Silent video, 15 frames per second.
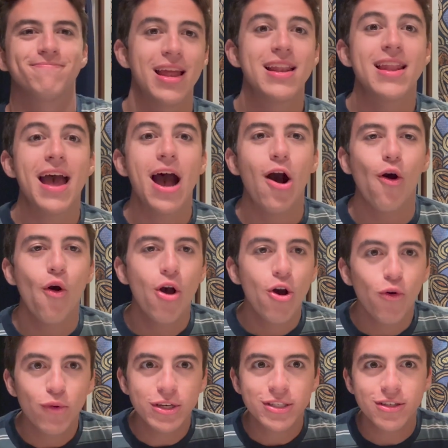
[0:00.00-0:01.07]
Now,
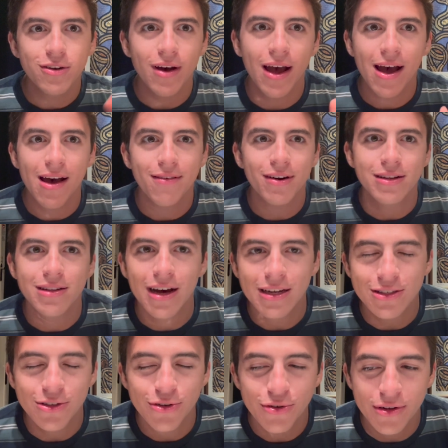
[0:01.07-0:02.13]
we still have a lot
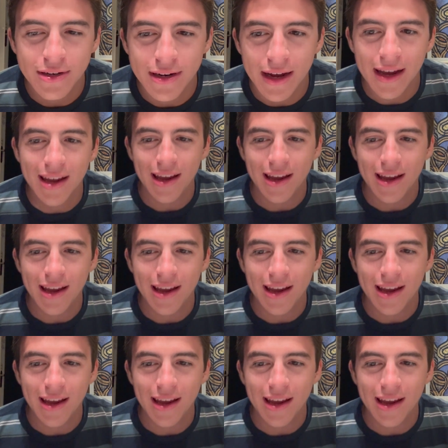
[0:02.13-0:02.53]
to do tonight.